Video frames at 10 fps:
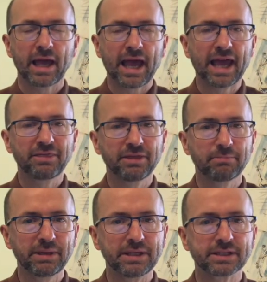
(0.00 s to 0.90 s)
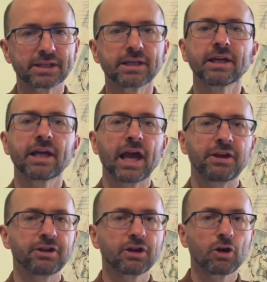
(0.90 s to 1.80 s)
and the beat, and
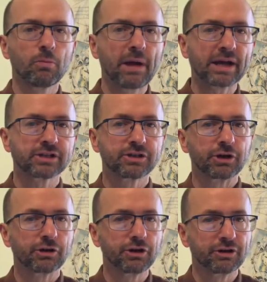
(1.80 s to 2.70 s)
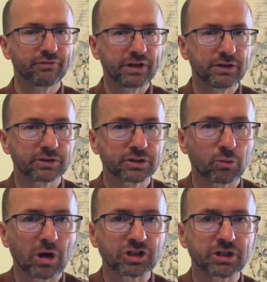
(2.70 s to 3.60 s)
you can go back to the earlier videos to
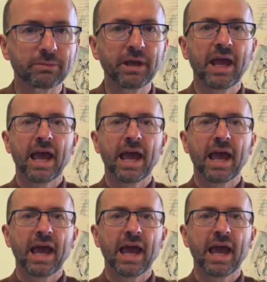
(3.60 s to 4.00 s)
watch them,